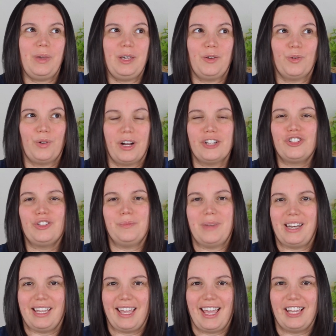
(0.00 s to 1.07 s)
we crush
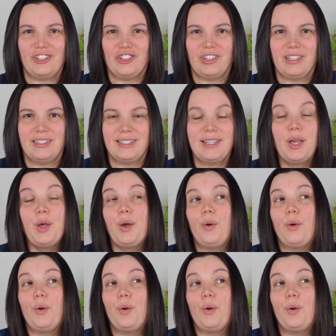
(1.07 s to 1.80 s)
medications.